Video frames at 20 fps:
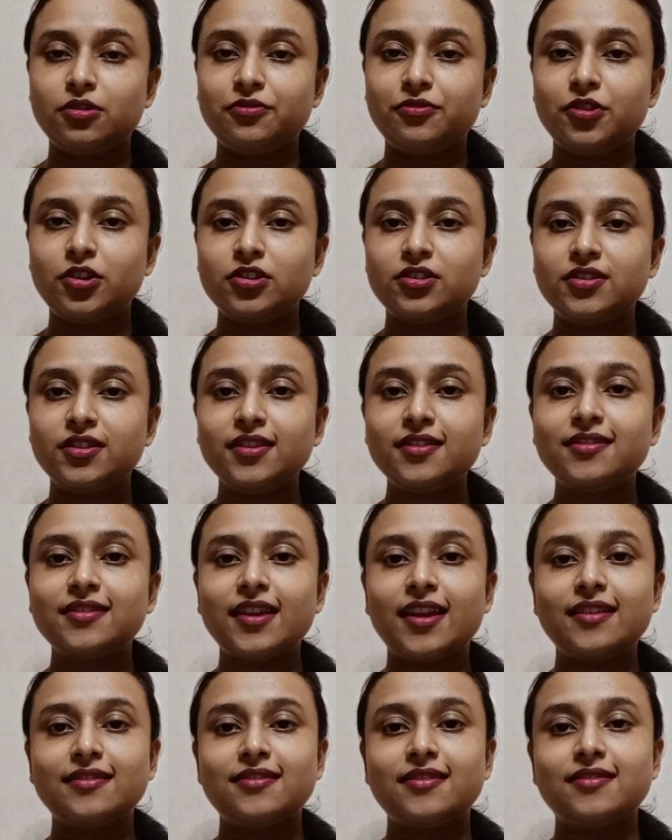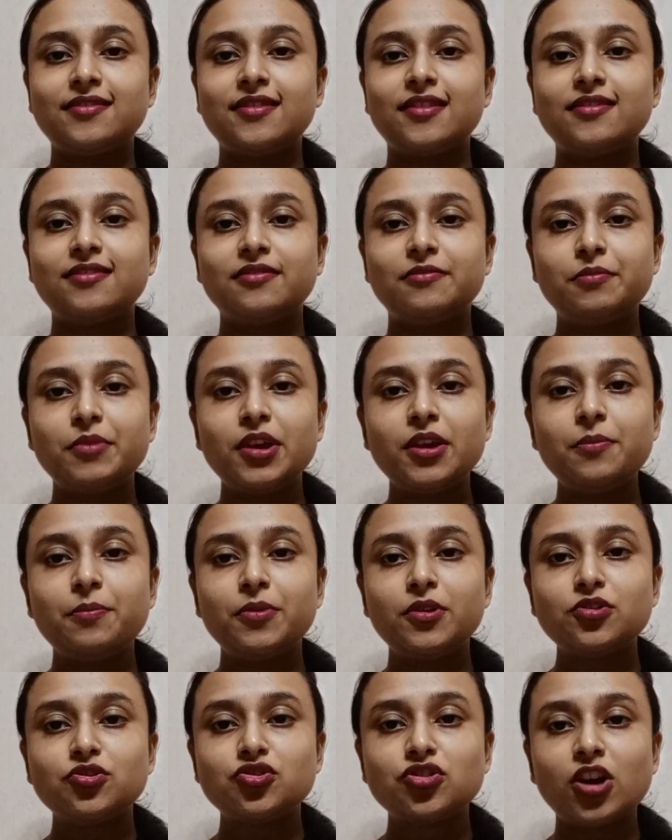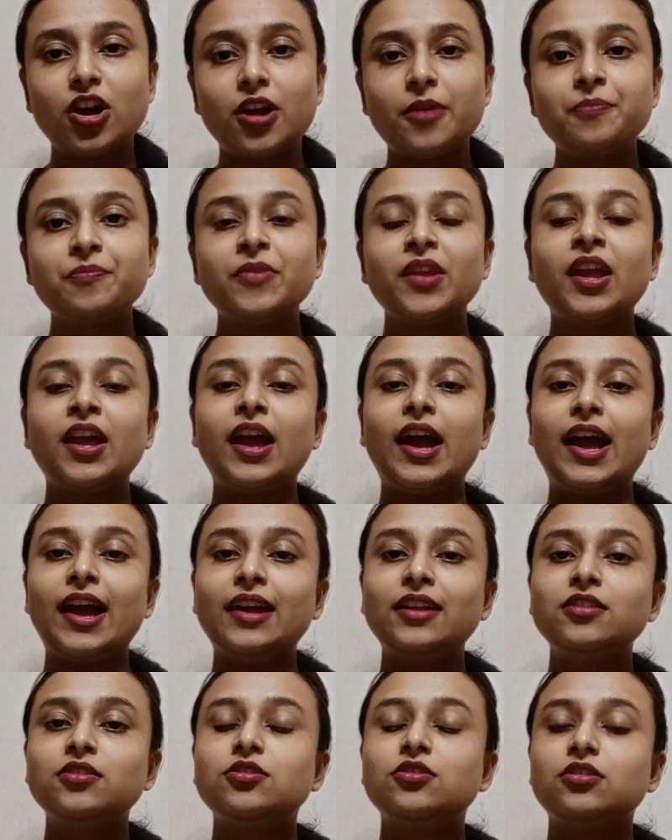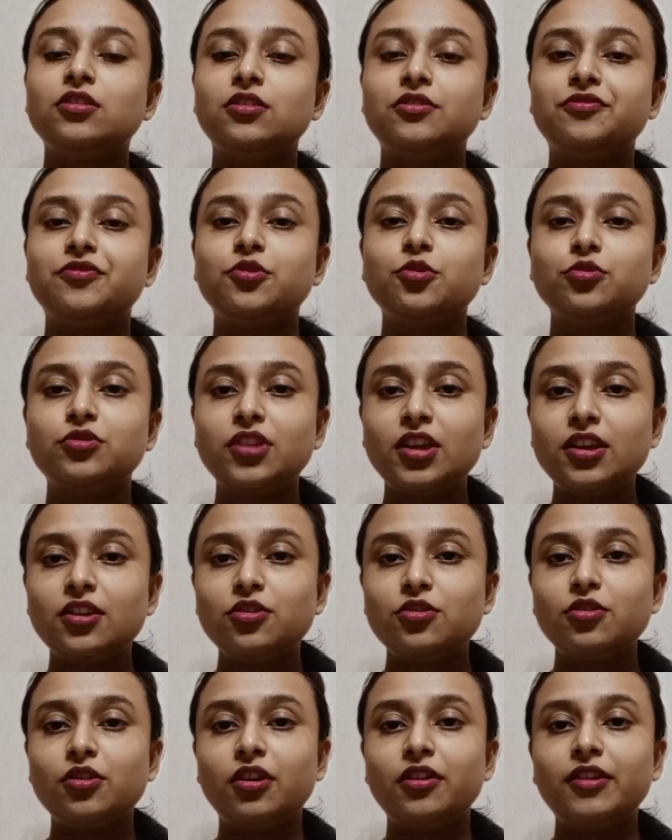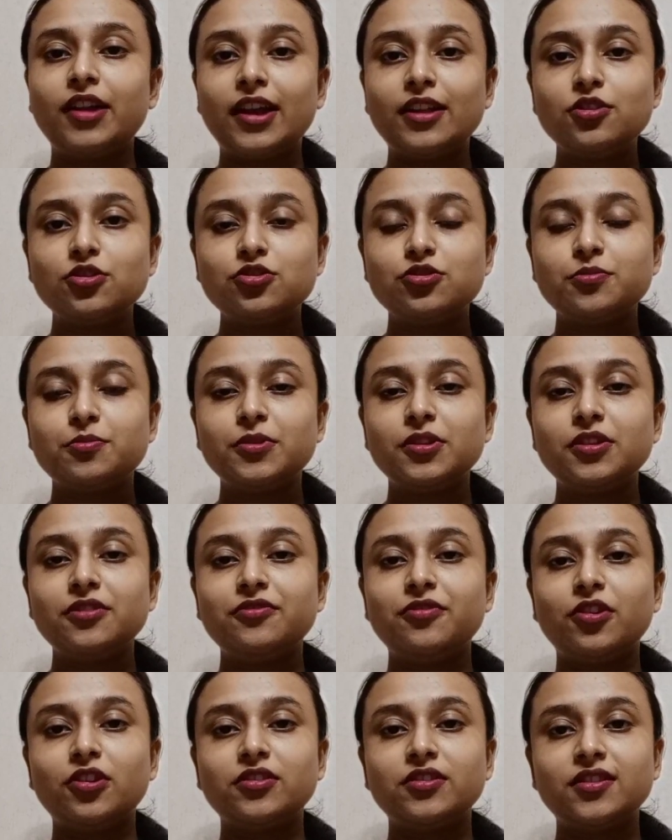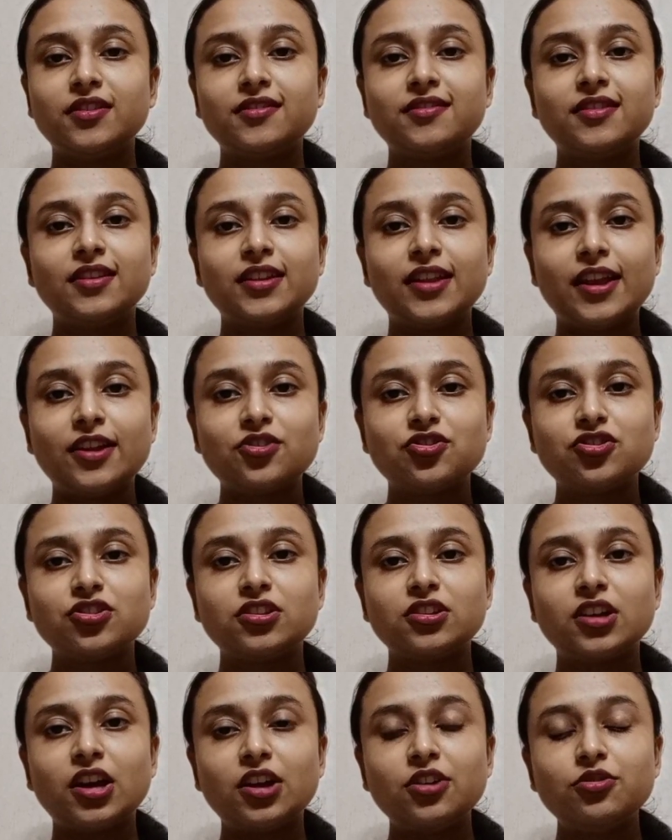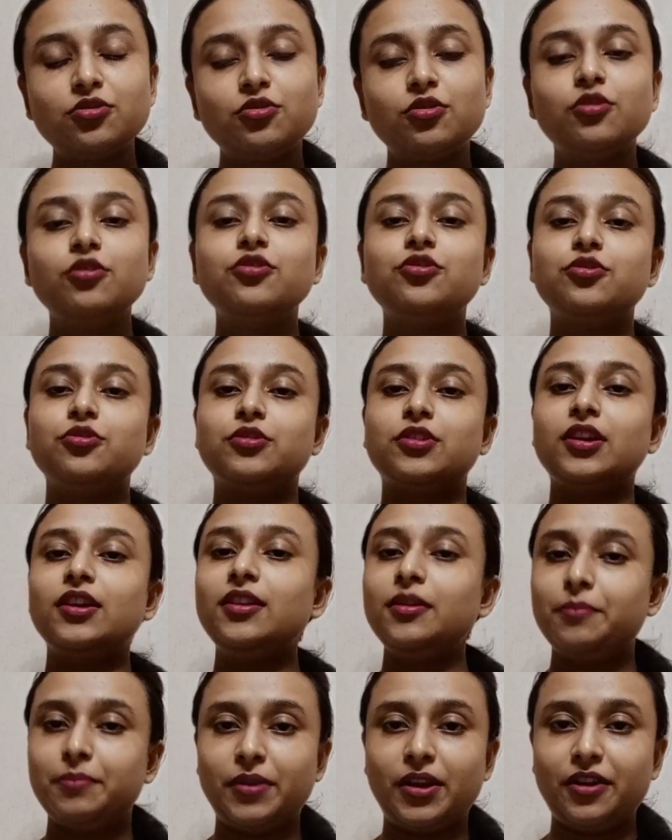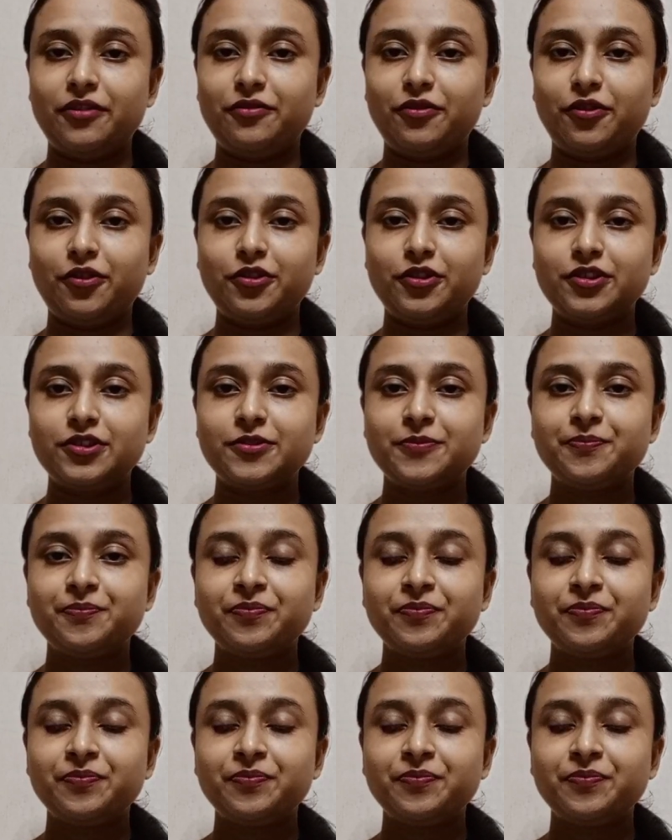for this SSSB Punjab and if you think you are eligible for this election Kanungo, you can apply for it.